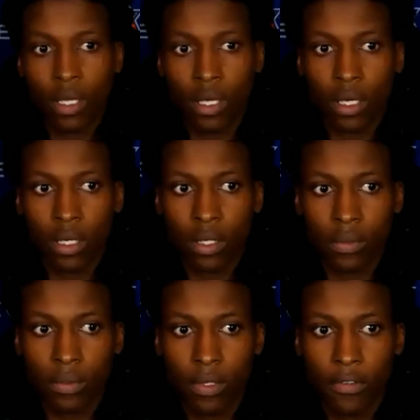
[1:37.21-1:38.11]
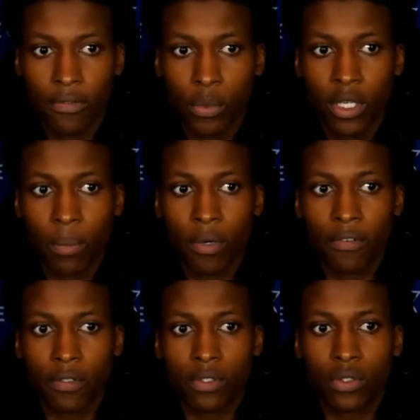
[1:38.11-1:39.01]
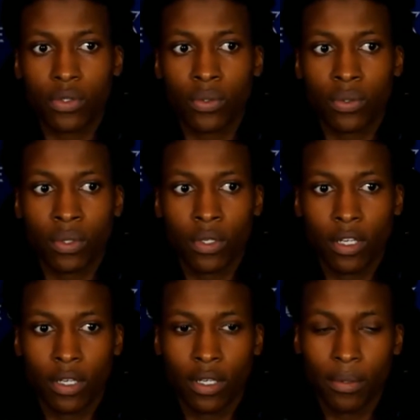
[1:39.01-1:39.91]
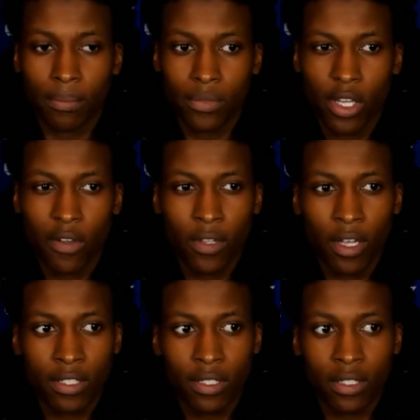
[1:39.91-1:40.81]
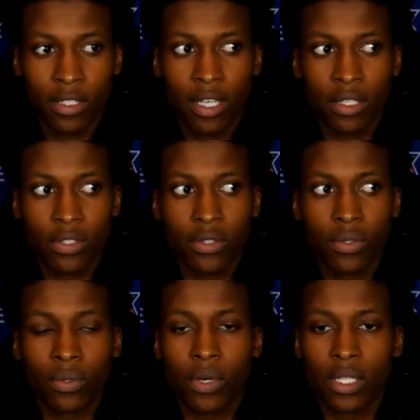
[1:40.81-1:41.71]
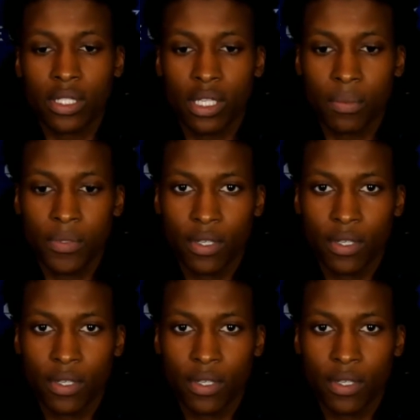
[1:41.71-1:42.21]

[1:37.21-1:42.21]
Uh, we come off two um, tough losses against two great teams.